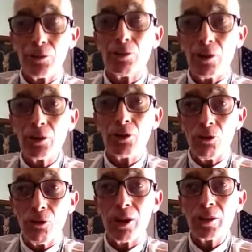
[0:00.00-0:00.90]
you're going to
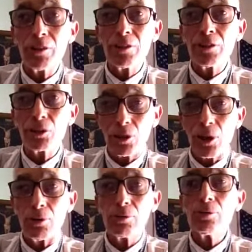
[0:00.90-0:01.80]
feel
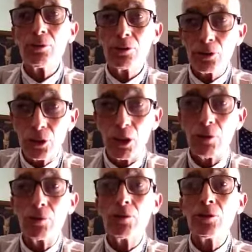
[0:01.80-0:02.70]
so
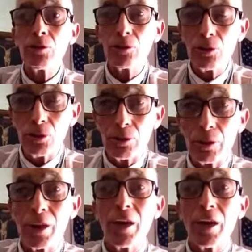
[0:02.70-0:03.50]
so good